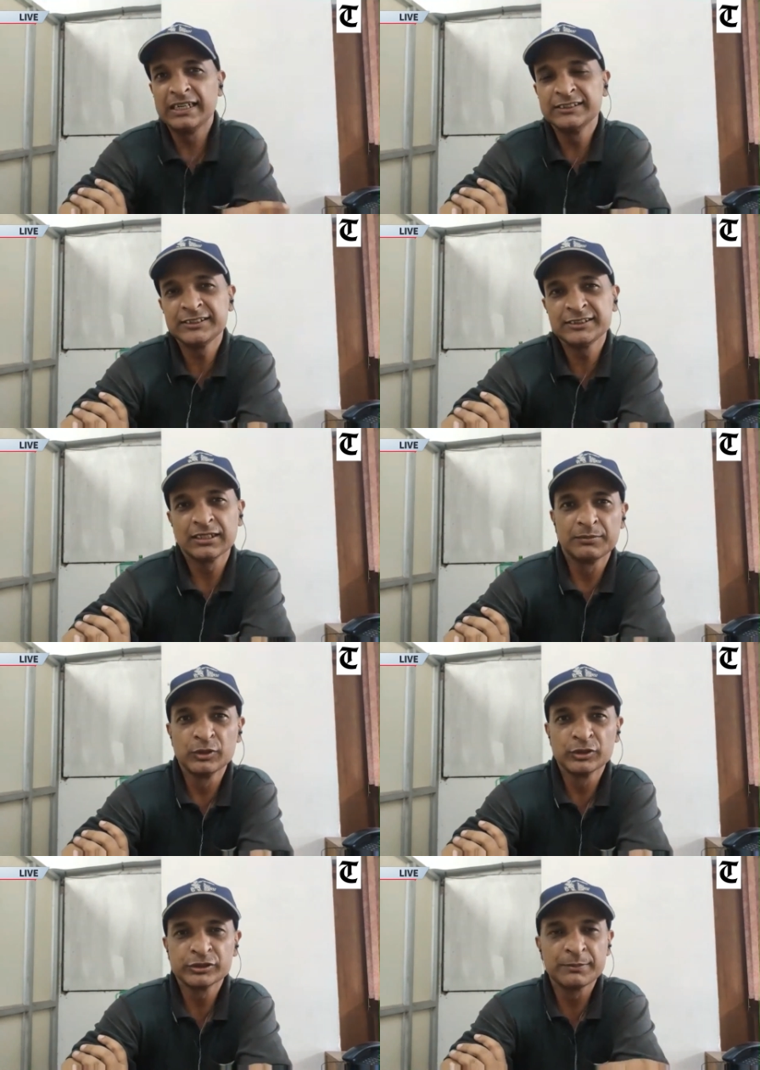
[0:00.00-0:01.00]
guidelines.
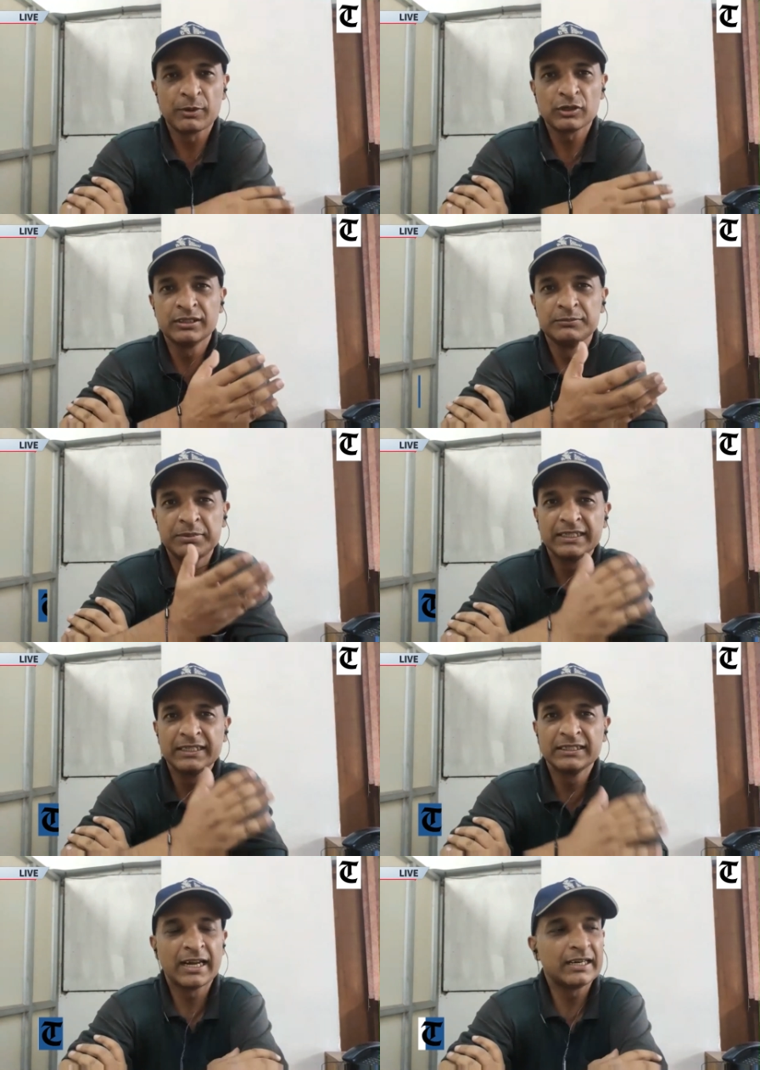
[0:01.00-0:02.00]
The most
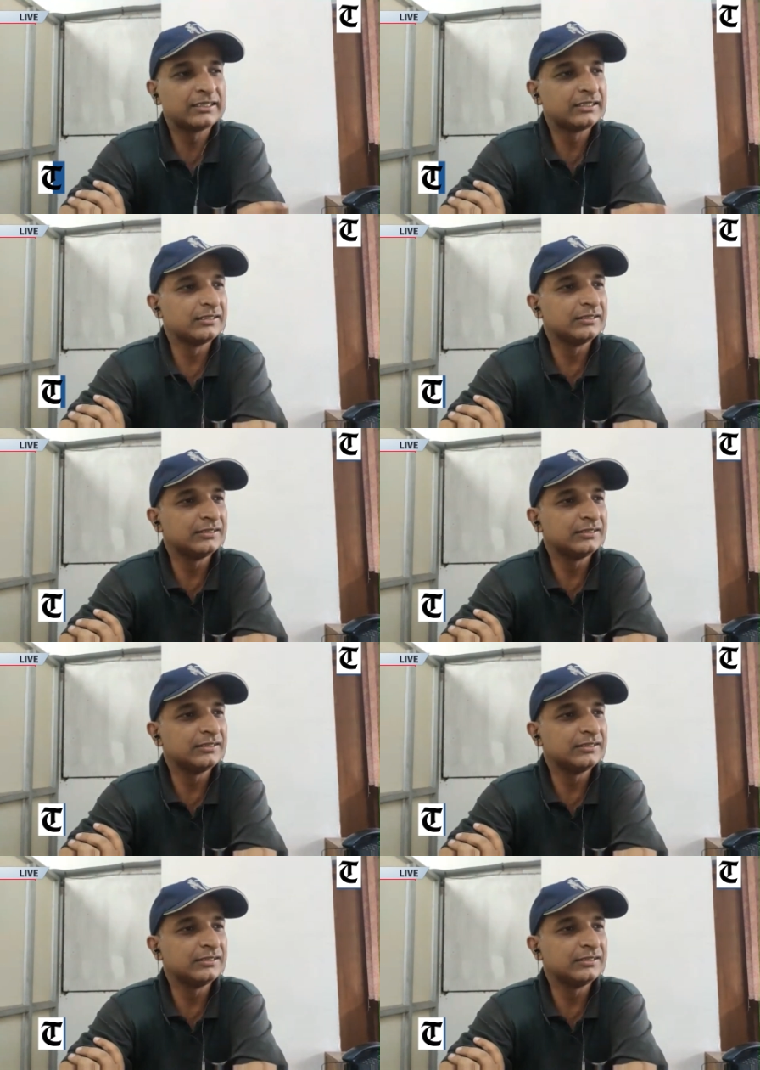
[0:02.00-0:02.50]
important being that